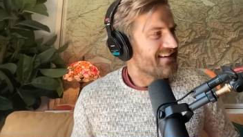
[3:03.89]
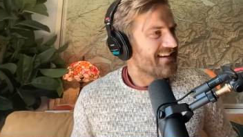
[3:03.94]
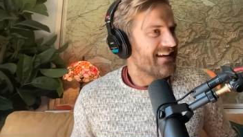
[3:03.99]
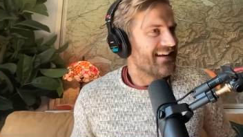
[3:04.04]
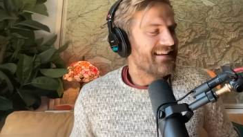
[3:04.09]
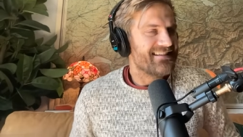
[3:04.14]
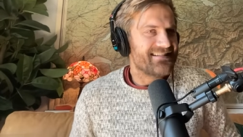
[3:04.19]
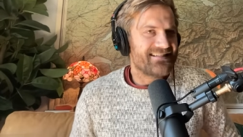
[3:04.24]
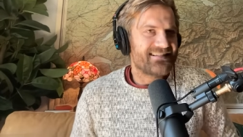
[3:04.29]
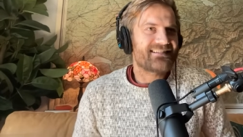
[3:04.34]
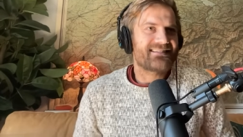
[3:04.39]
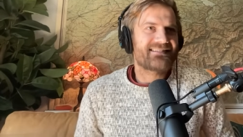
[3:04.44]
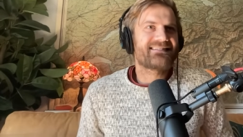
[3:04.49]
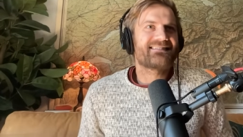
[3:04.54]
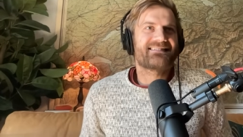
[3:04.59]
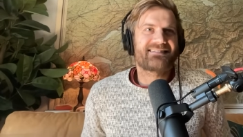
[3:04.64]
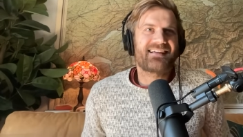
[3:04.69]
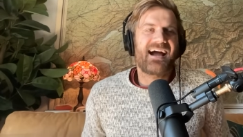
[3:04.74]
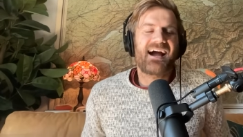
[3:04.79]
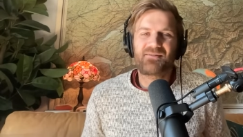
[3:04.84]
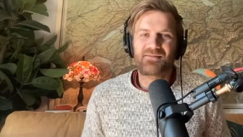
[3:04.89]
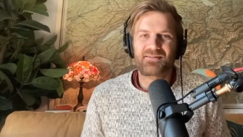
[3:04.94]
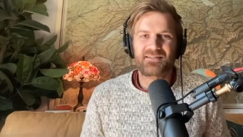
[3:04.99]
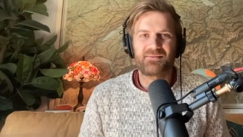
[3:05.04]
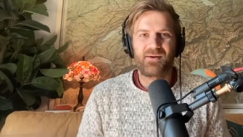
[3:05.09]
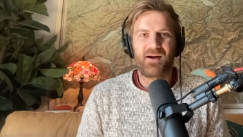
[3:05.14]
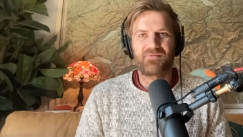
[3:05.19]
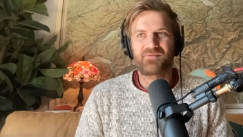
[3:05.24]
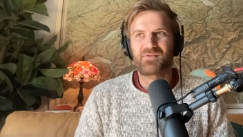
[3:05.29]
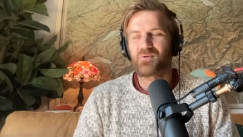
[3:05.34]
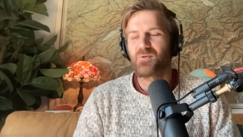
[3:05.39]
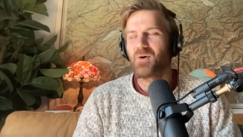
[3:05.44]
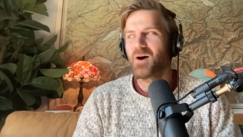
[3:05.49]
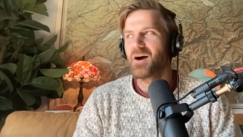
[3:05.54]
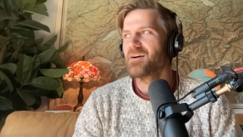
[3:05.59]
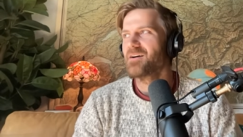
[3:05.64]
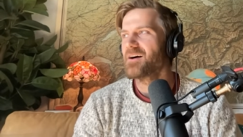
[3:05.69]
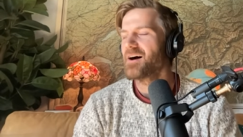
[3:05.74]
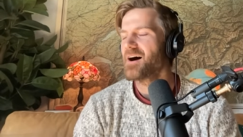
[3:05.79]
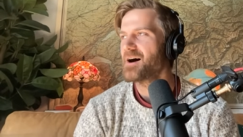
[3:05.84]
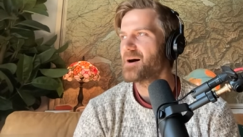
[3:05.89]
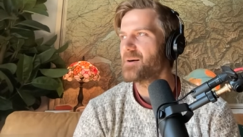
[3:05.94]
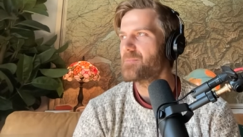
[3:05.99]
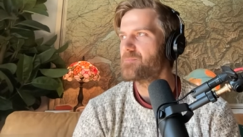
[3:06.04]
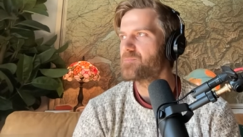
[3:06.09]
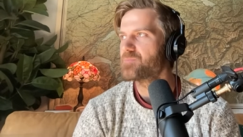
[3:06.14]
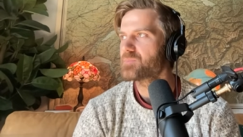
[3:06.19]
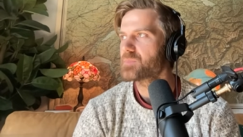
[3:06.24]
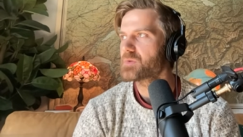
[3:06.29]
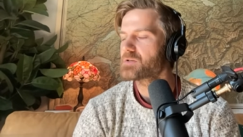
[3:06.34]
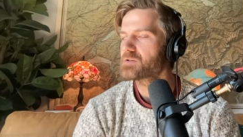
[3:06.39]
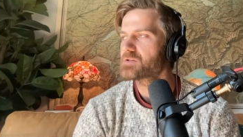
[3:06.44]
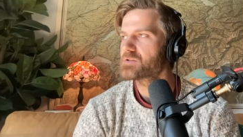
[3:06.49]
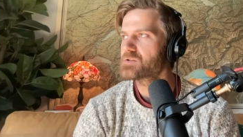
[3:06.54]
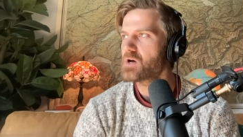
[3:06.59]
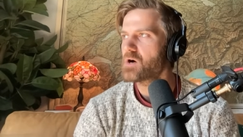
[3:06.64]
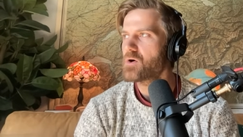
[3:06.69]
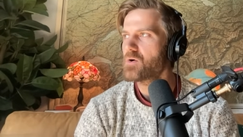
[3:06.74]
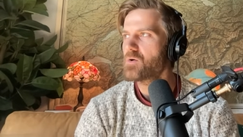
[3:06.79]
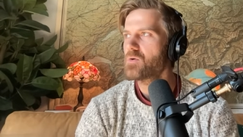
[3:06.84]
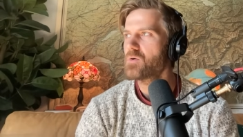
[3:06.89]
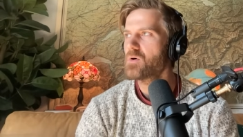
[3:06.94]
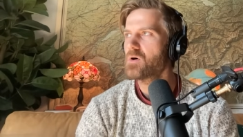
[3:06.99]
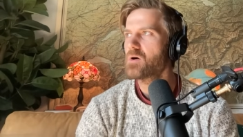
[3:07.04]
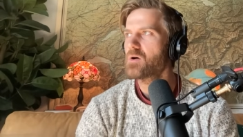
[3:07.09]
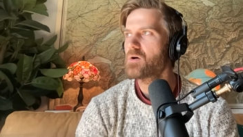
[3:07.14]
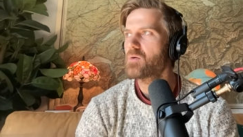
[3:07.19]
is tiresome after a while. Um, so